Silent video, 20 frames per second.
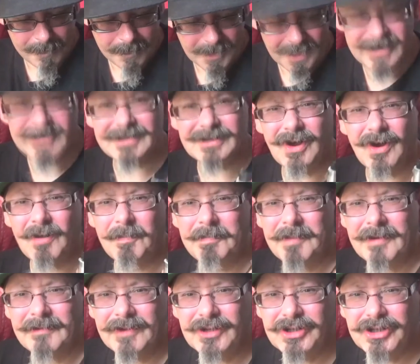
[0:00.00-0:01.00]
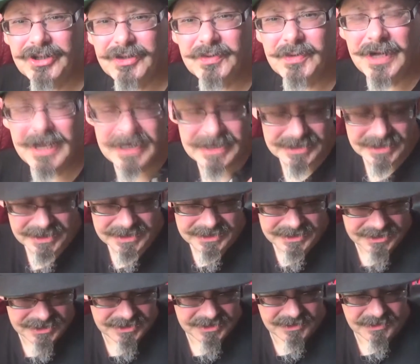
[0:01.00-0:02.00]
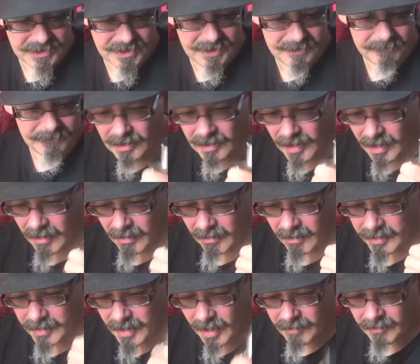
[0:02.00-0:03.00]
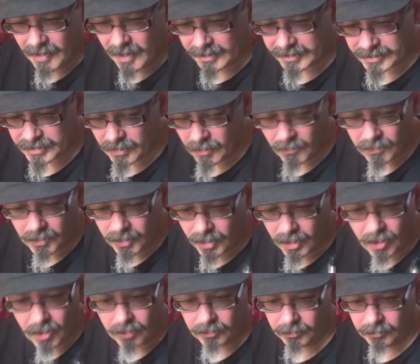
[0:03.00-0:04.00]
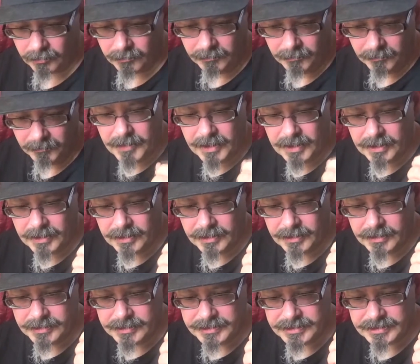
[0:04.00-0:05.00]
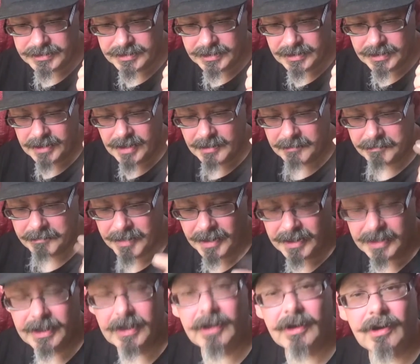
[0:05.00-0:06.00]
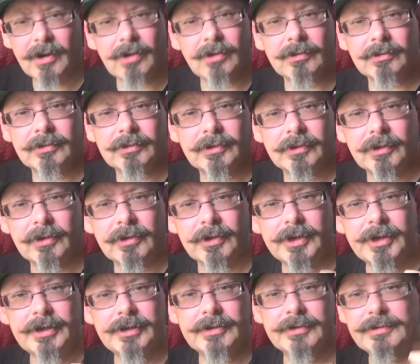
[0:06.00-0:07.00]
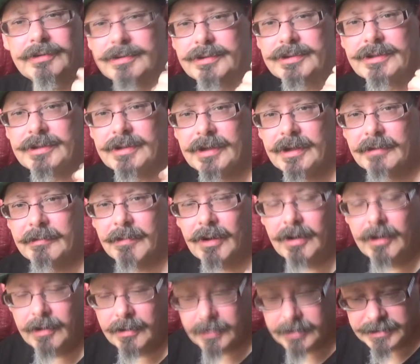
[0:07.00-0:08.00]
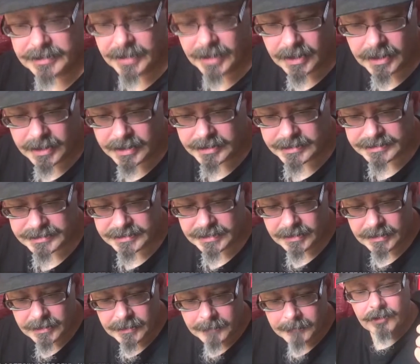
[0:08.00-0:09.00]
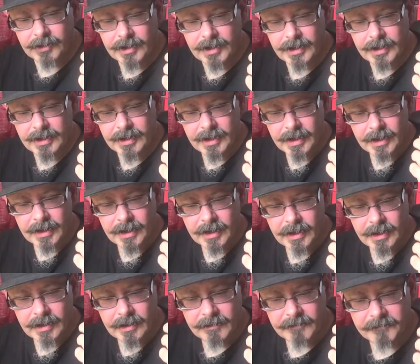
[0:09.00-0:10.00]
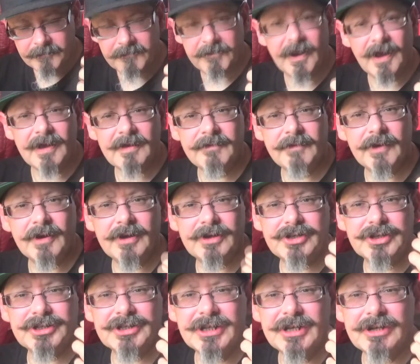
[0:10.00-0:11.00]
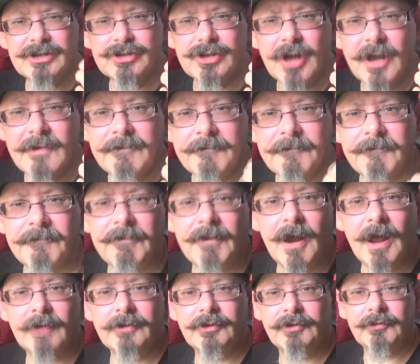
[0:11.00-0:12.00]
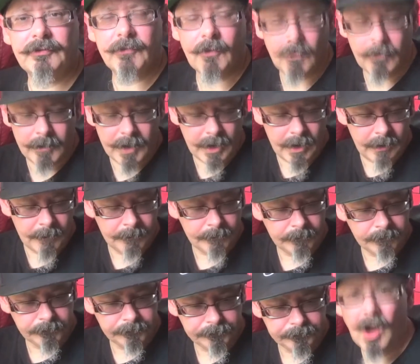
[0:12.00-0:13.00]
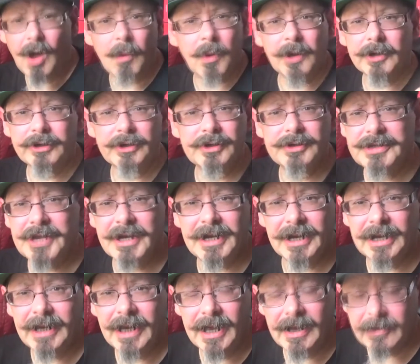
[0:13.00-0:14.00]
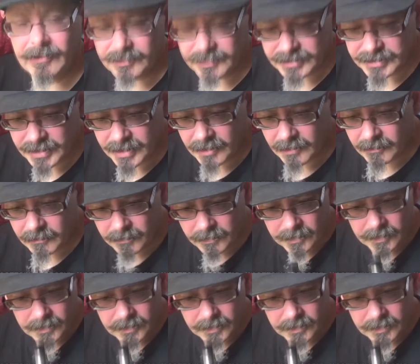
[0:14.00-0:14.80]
It's got a bit of a chalky taste to it. Now I know that's not the cotton because that bacon cotton that I use in my RDAs, the flavour just literally floods from it. I won't use anything else now.